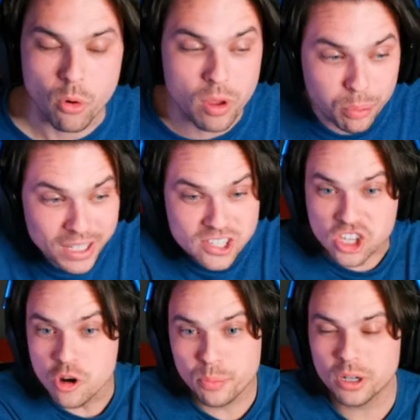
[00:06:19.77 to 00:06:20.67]
But we played
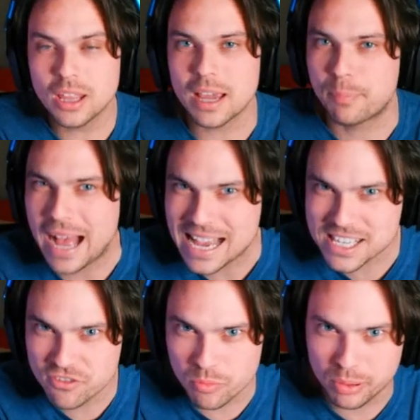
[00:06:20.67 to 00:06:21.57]
super like
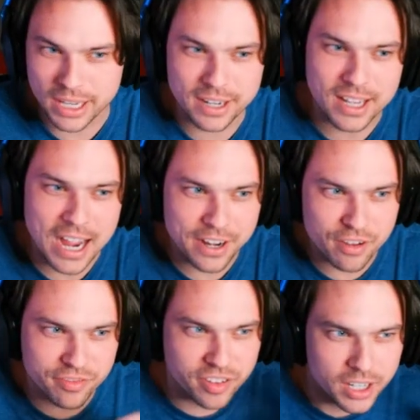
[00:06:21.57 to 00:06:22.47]
passive. We played kind
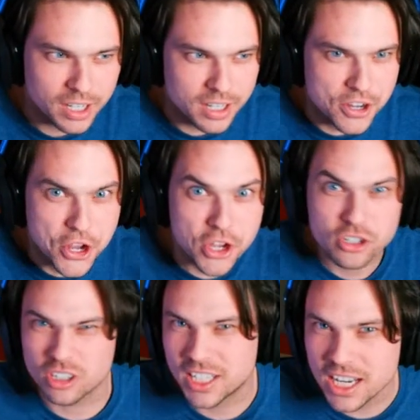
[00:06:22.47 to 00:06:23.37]
of
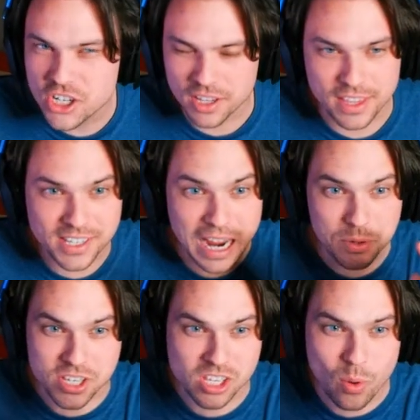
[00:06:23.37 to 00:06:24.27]
strategic. This guy
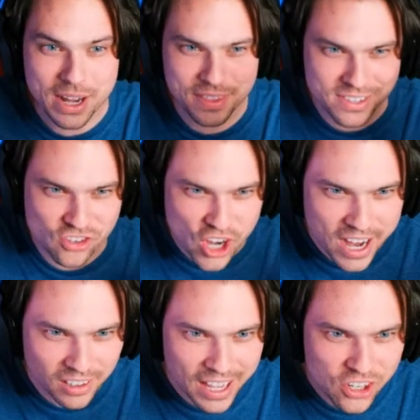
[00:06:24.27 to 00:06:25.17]
was sweaty. This
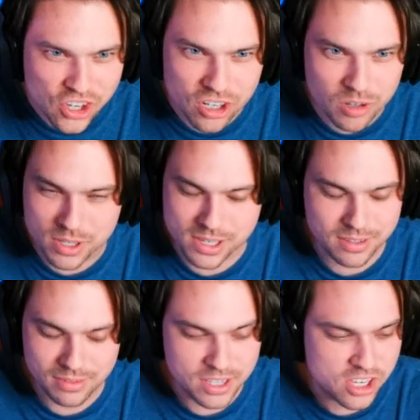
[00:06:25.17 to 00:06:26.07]
JLH dude was
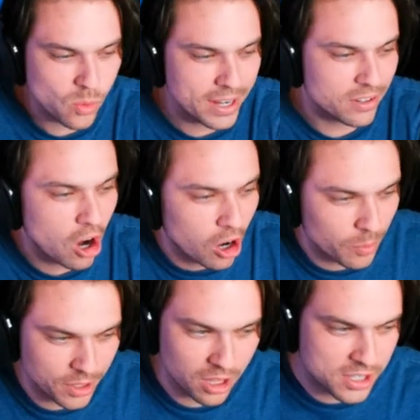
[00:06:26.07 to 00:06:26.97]
sweating hard
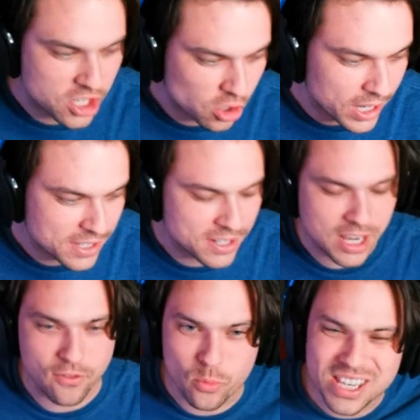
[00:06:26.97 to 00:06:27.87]
with all his streaks and
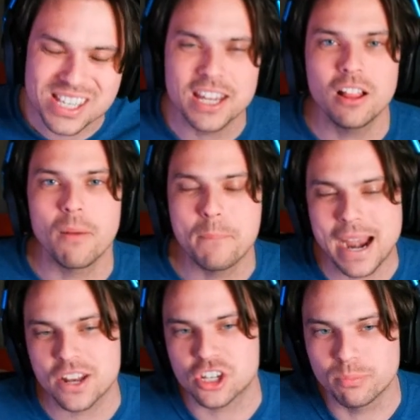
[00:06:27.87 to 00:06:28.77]
stuff, and we still
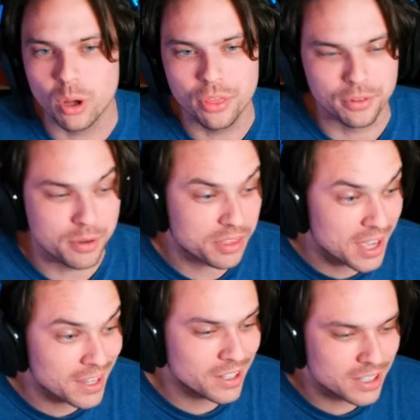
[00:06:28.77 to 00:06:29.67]
managed to pull through,
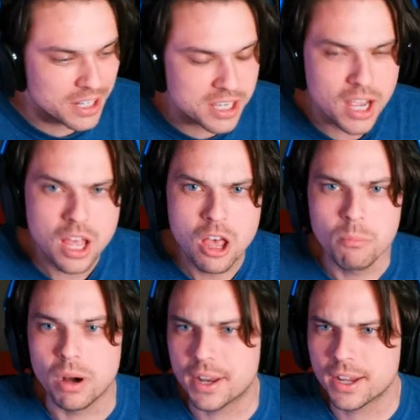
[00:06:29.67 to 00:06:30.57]
thank goodness.
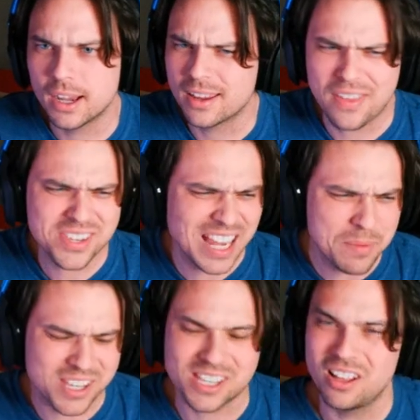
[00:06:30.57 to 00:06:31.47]
But uh, yeah, this game
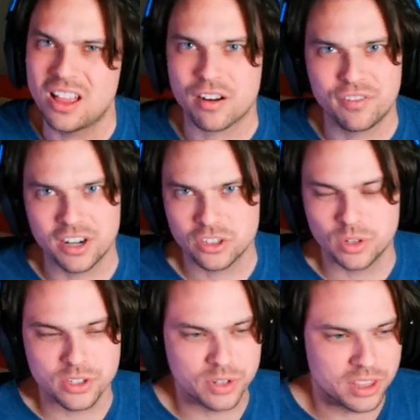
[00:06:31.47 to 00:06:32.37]
is still a lot of fun in
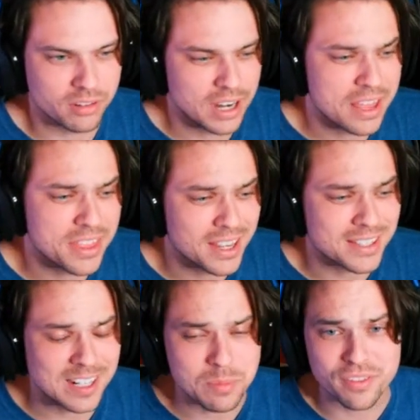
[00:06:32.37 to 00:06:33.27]
2023, and I think it's
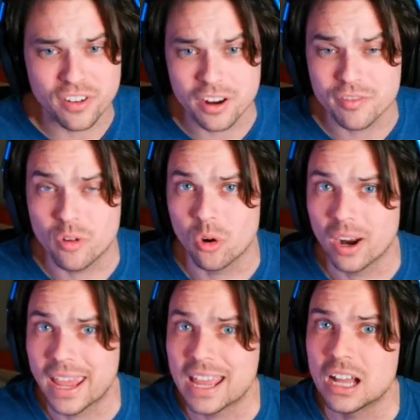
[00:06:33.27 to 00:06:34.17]
going to be fun for
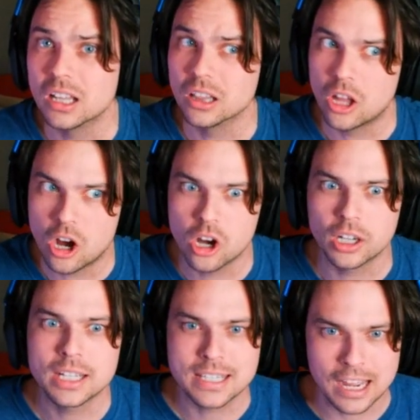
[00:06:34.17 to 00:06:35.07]
a
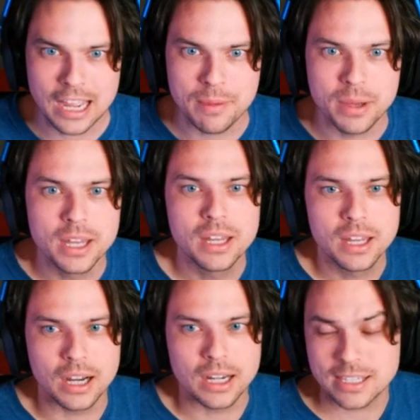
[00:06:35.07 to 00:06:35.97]
long time
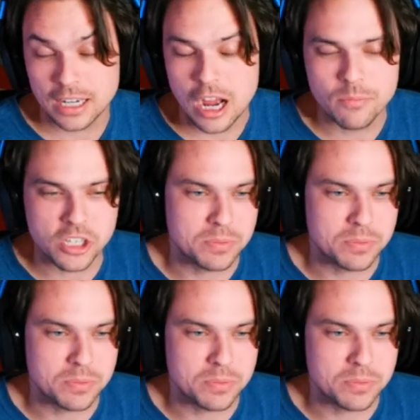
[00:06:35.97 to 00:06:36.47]
uh, to come just